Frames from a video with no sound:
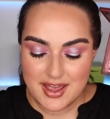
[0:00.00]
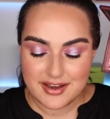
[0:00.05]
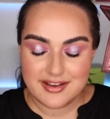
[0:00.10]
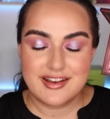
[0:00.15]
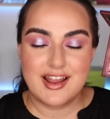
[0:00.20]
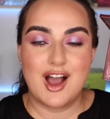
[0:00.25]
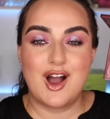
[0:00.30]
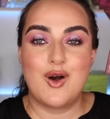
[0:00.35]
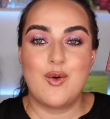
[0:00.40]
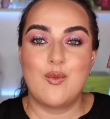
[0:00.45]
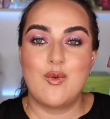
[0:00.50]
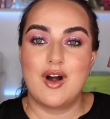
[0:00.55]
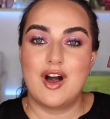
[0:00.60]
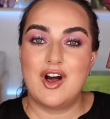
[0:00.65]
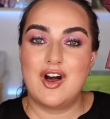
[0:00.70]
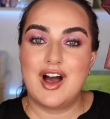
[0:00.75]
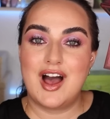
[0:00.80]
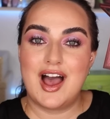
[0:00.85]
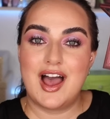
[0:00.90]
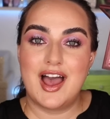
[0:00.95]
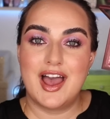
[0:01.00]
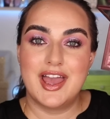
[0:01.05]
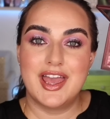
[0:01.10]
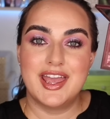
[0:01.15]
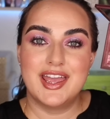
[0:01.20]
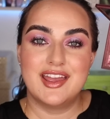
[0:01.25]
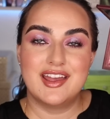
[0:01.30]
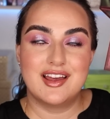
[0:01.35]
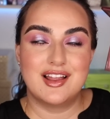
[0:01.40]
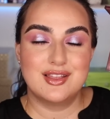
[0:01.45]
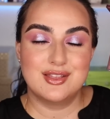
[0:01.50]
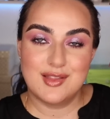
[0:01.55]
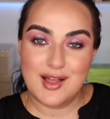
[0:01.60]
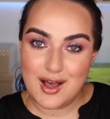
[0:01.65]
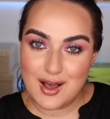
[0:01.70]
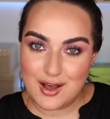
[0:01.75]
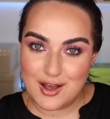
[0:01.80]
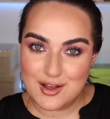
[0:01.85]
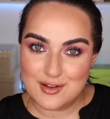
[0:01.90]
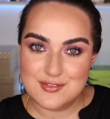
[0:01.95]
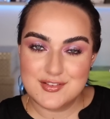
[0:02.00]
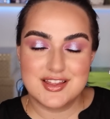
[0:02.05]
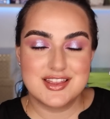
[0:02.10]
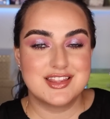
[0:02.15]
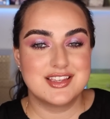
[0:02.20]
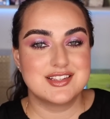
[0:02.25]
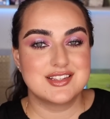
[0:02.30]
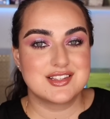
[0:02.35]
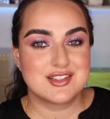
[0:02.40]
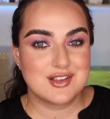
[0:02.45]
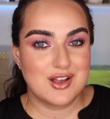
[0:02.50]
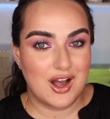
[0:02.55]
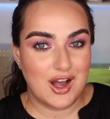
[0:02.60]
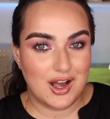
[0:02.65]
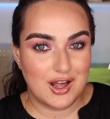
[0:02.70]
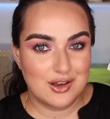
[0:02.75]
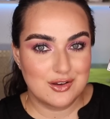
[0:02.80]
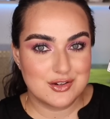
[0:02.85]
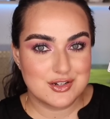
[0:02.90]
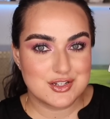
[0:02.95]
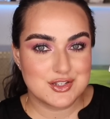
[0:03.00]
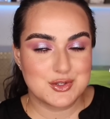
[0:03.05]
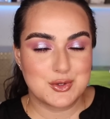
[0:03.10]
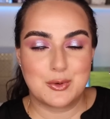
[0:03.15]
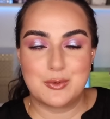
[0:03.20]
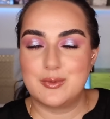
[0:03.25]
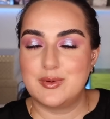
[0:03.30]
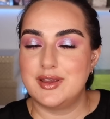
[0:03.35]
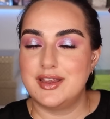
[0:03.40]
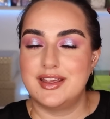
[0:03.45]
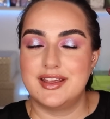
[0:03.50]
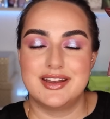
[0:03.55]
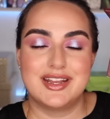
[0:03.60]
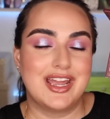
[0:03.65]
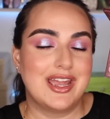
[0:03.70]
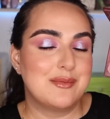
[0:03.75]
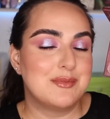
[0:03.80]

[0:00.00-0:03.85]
Now, while I love this color story and I